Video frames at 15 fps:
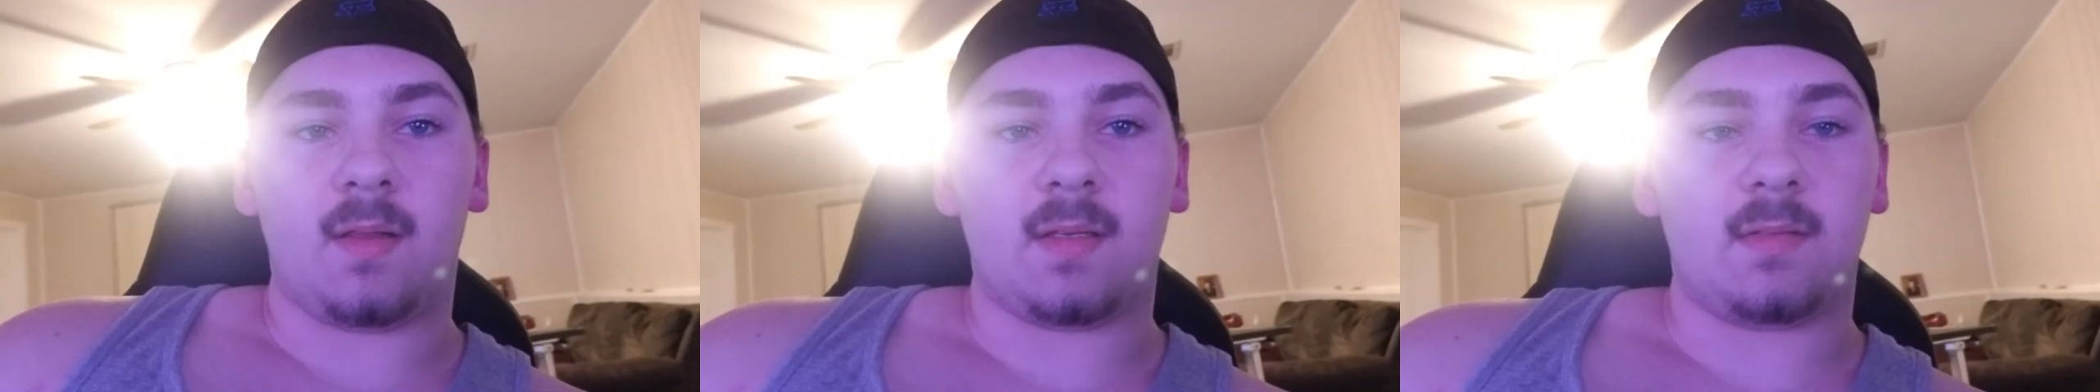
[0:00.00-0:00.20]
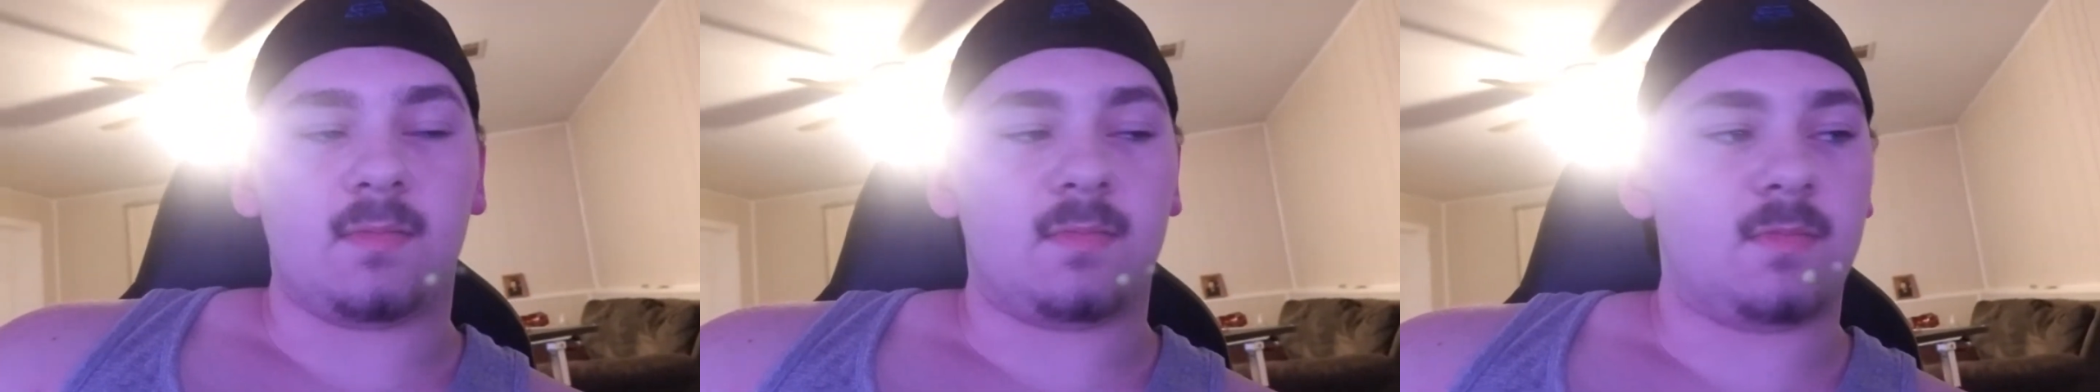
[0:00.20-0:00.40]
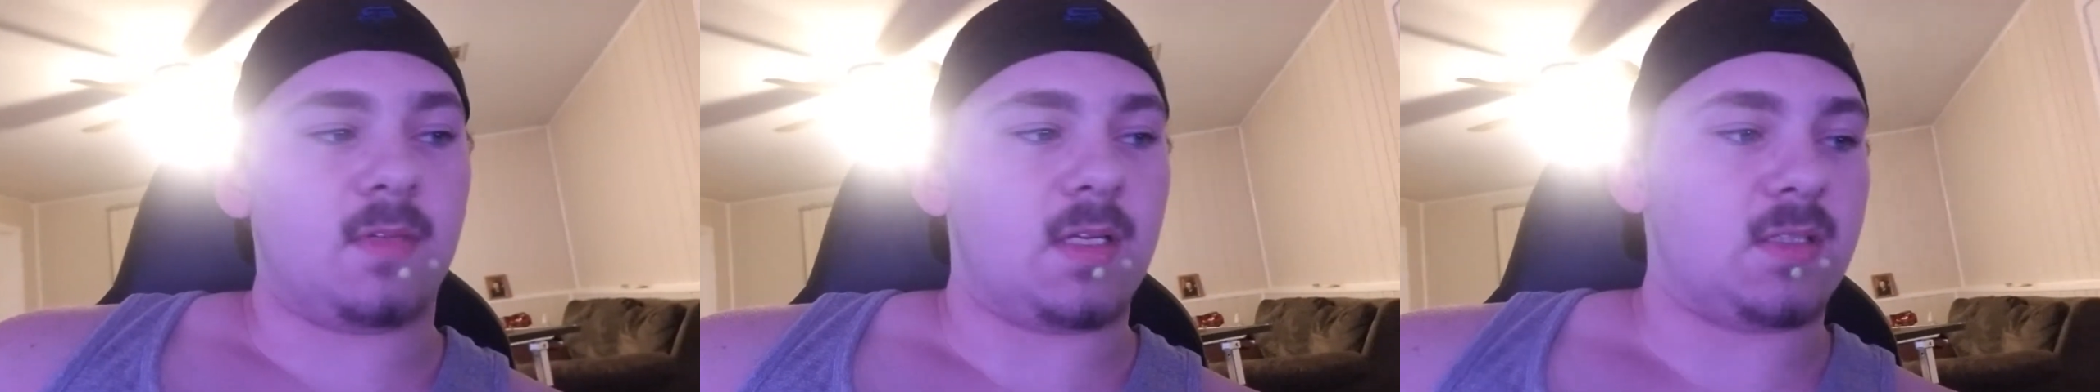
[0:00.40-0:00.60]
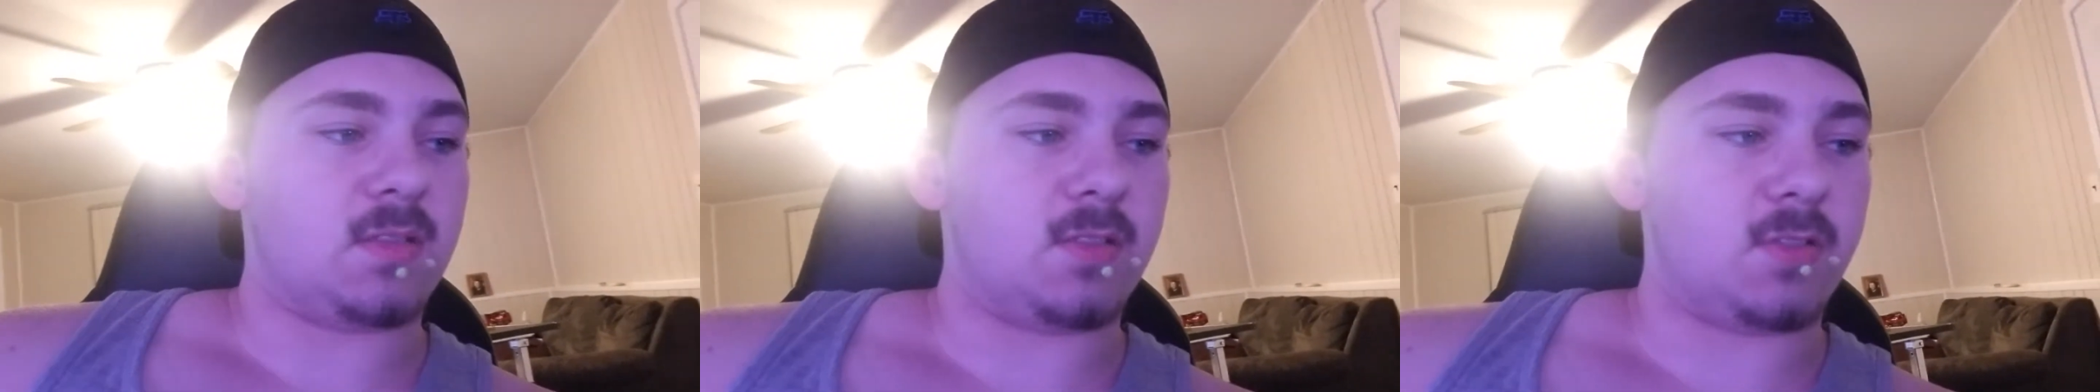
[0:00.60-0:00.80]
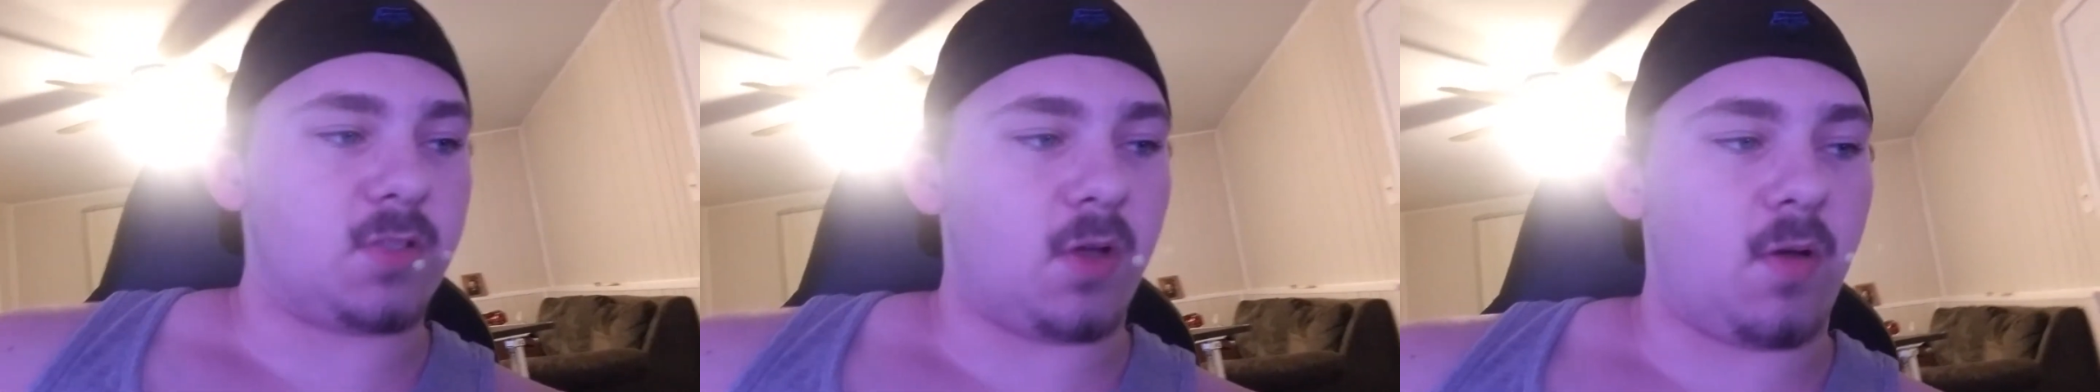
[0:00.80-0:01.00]
And as you
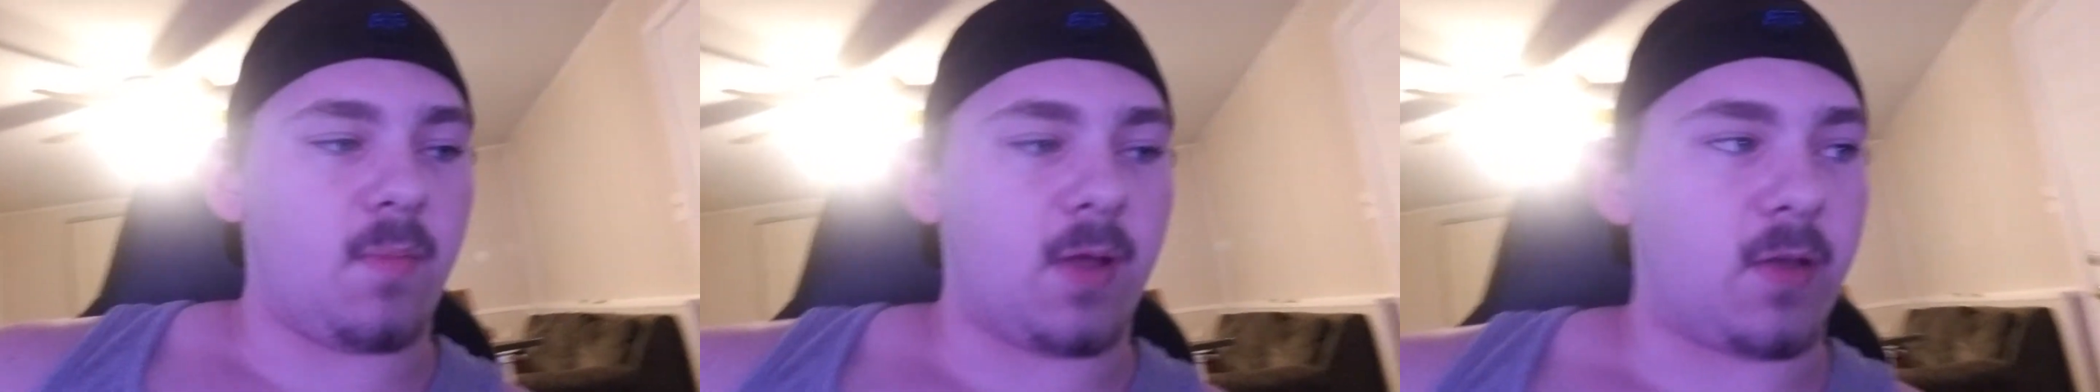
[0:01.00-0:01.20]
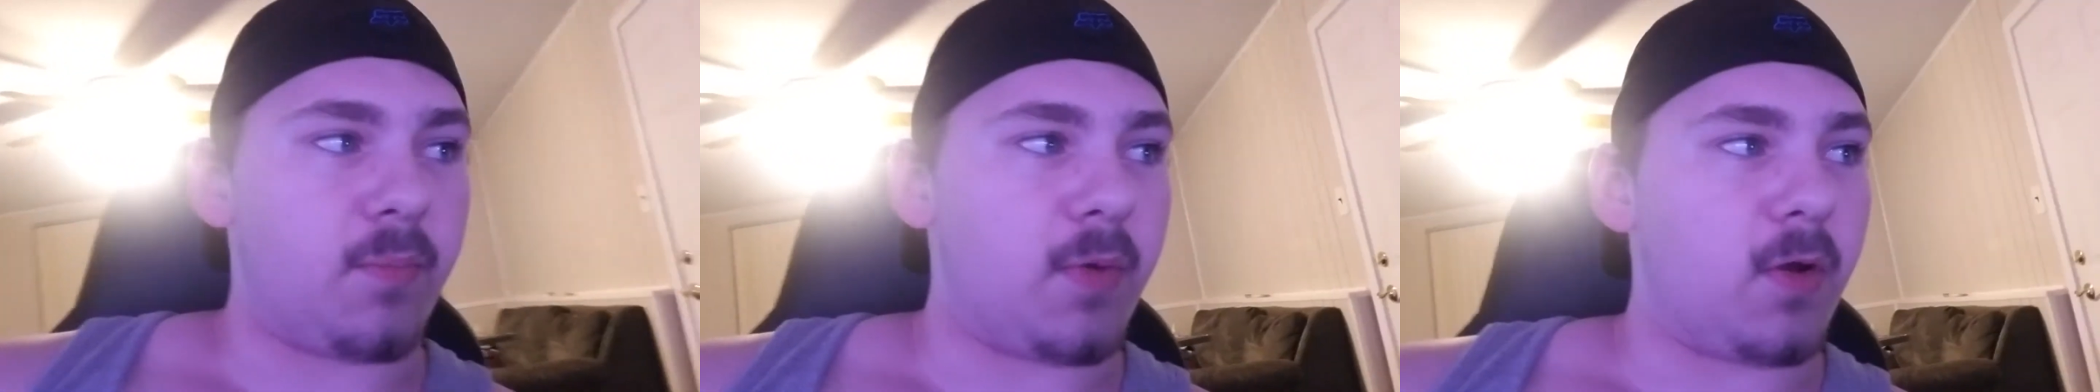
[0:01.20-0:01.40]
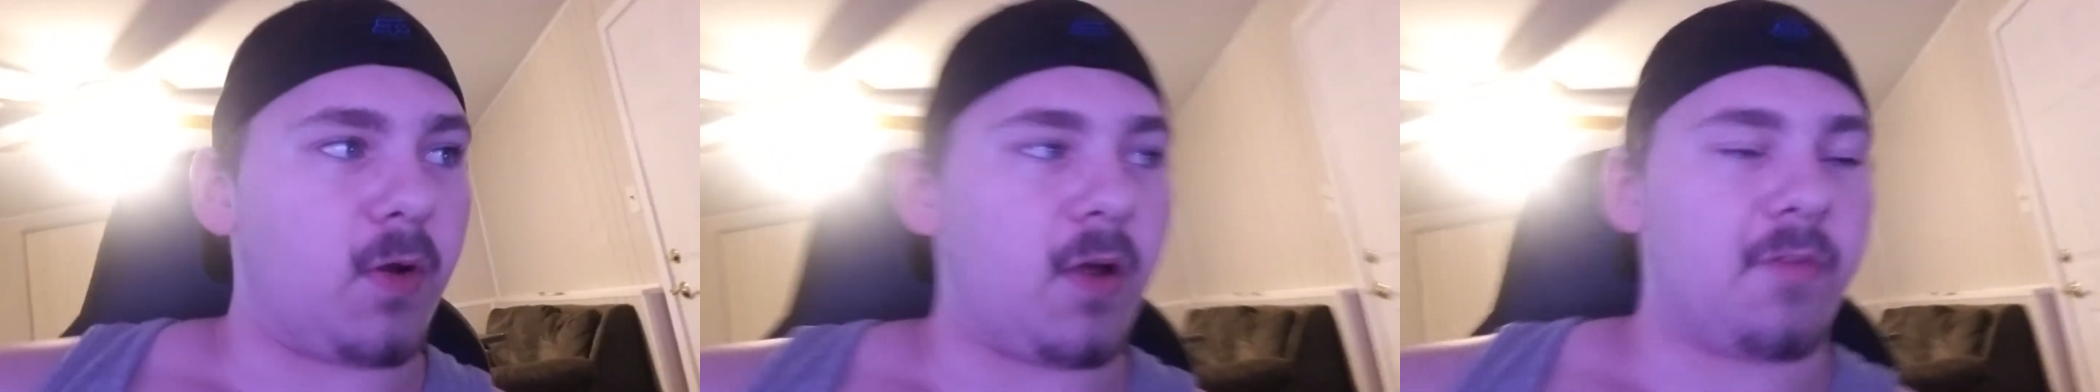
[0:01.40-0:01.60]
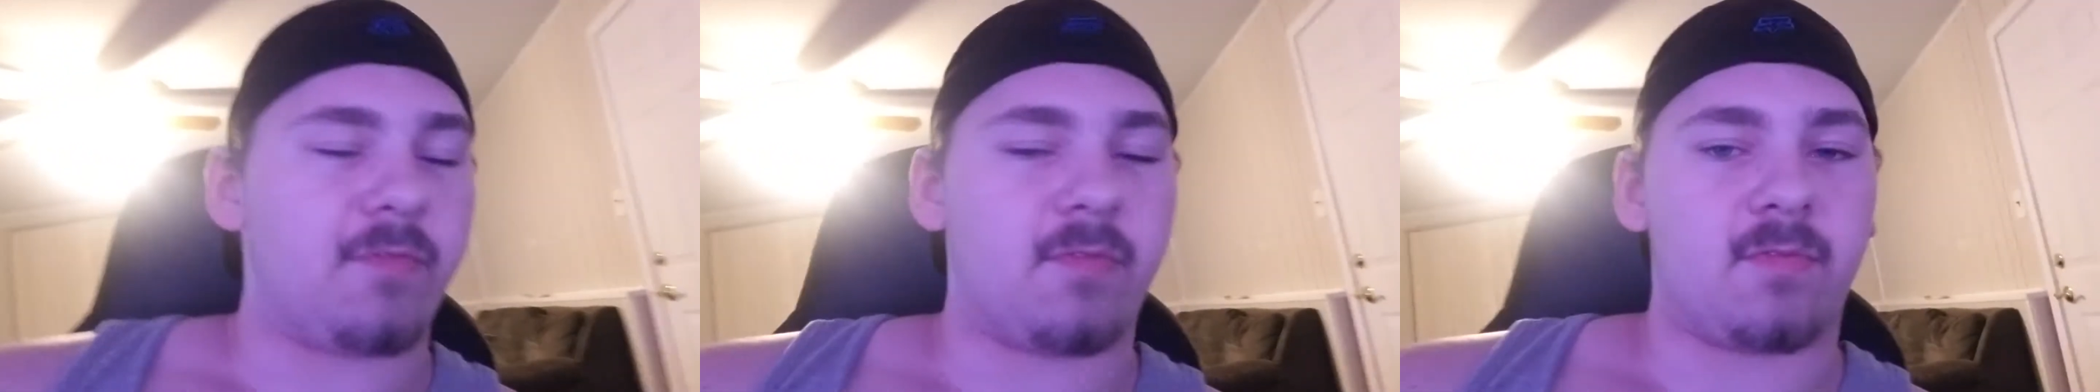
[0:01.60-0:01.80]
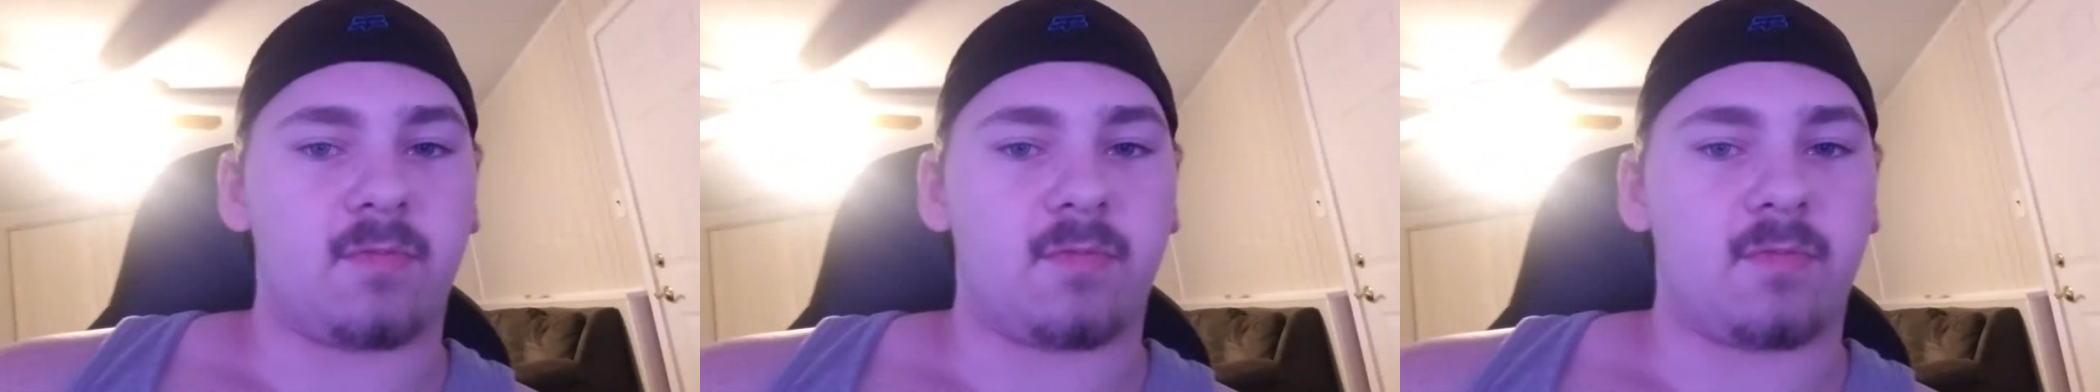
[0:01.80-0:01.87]
saw on my computer, I have